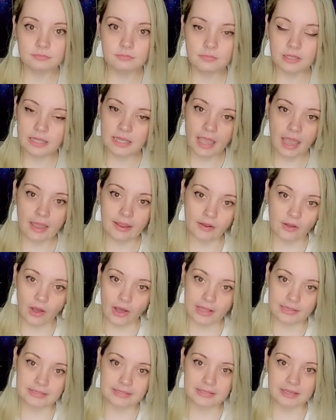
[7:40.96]

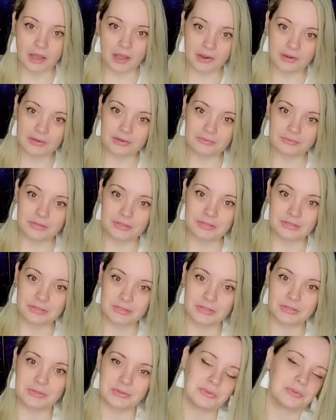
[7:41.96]
chaos kind of
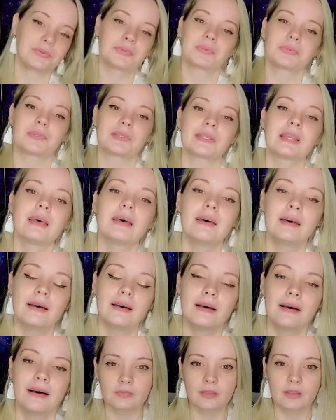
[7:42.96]
ensues.
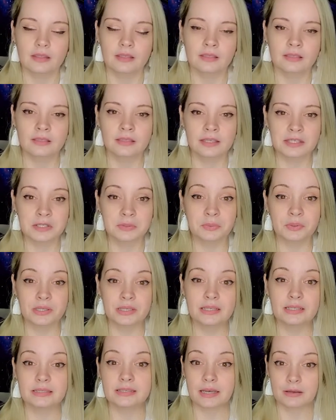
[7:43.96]
This
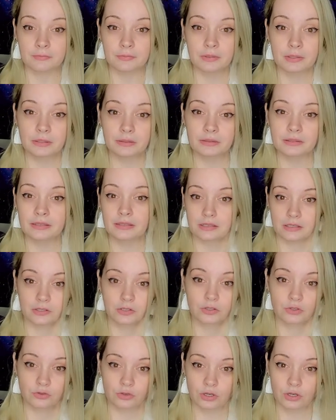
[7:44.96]
one definitely
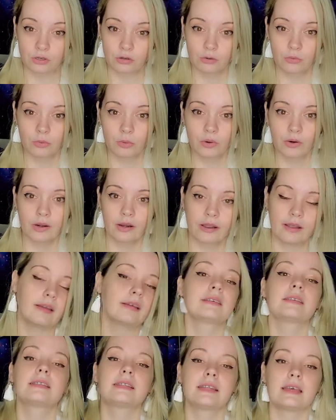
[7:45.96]
needs trigger
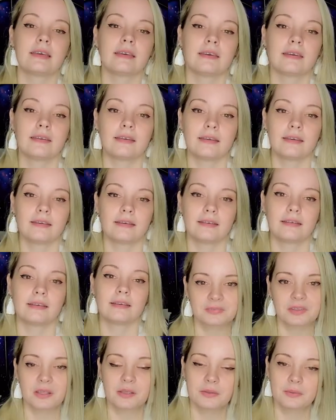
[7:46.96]
warnings. It
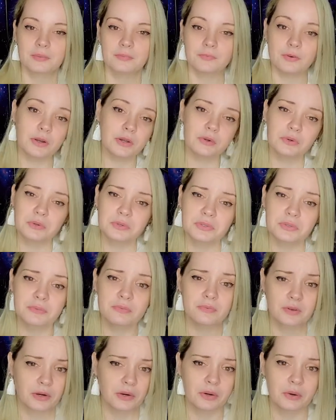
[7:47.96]
very
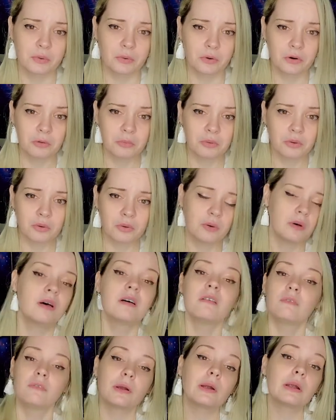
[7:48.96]
gruesome, very horrible,
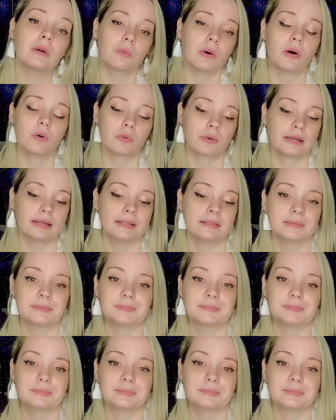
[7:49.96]
very well written.